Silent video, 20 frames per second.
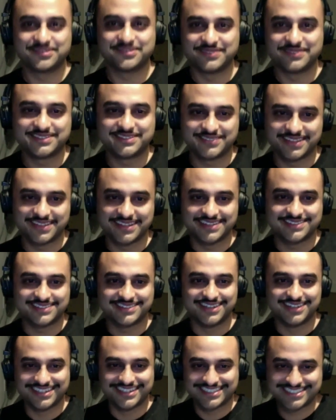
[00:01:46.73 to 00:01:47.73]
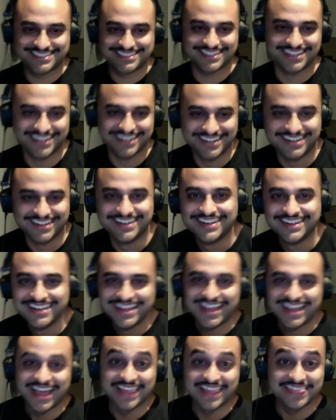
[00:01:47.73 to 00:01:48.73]
much for that introduction,
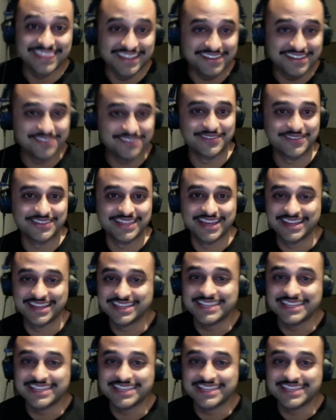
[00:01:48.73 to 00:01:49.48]
and thank you for that